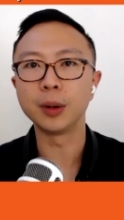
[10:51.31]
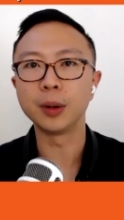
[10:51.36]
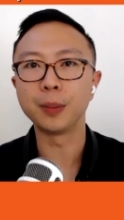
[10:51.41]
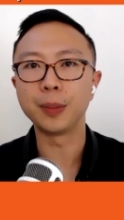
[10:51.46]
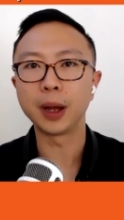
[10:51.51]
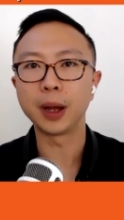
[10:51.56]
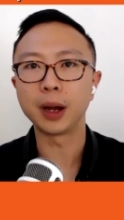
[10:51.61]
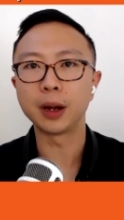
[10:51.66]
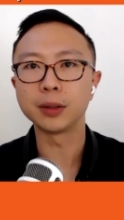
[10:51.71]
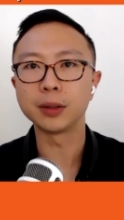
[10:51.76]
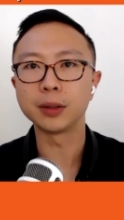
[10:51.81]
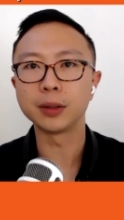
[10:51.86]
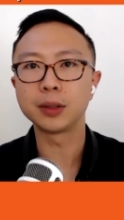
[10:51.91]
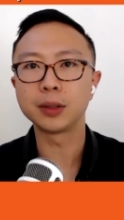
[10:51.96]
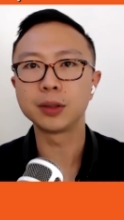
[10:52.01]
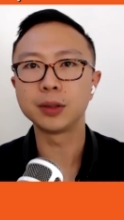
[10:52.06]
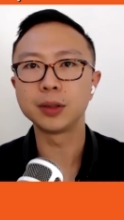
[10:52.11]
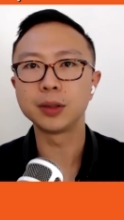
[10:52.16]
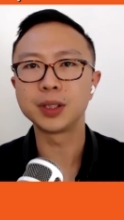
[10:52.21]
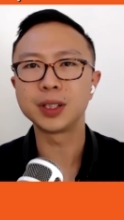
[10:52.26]
about
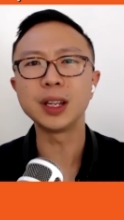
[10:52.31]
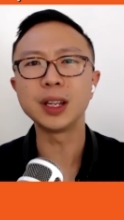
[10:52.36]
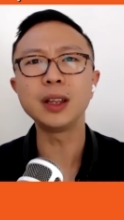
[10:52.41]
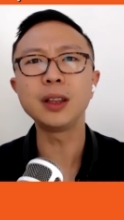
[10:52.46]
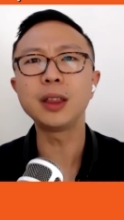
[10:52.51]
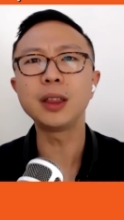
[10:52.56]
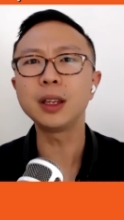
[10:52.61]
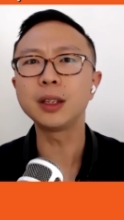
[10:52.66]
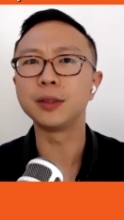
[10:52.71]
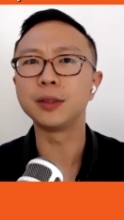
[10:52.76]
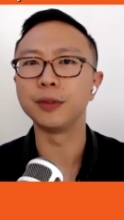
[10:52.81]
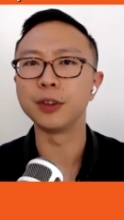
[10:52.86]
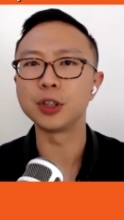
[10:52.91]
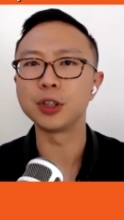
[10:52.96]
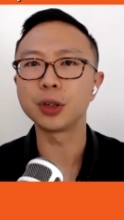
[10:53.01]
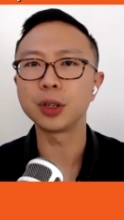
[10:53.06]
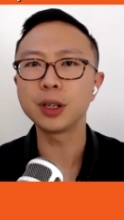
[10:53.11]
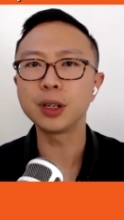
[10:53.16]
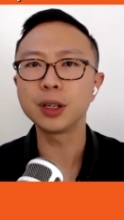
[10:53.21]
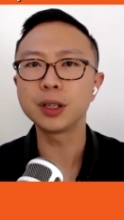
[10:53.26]
seeing things
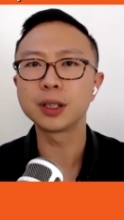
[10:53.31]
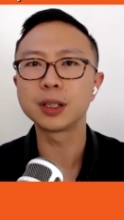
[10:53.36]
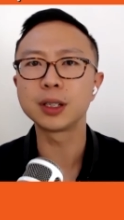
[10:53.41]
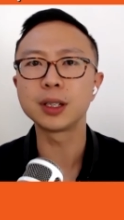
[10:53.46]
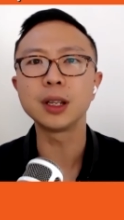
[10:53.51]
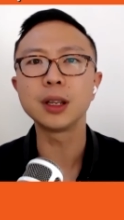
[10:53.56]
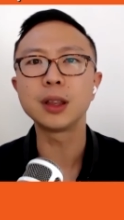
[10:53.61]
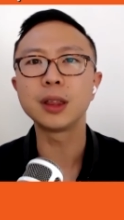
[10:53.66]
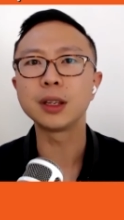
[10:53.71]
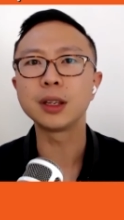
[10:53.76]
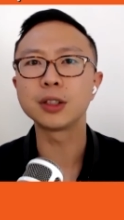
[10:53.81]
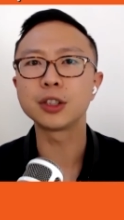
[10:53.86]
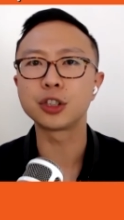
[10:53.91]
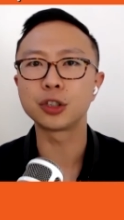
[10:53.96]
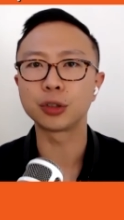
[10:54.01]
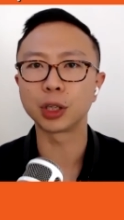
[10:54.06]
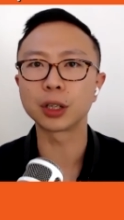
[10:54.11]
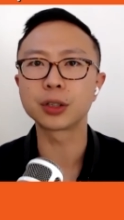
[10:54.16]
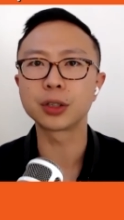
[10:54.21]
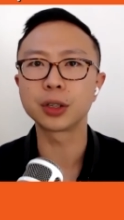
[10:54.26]
visually, seeing things
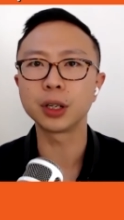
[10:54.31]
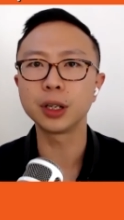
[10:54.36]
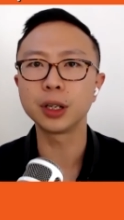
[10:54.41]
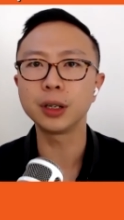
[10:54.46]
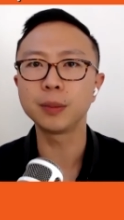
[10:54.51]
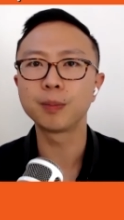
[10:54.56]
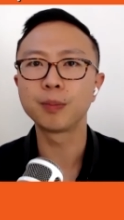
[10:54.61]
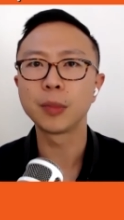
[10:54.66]
structurally.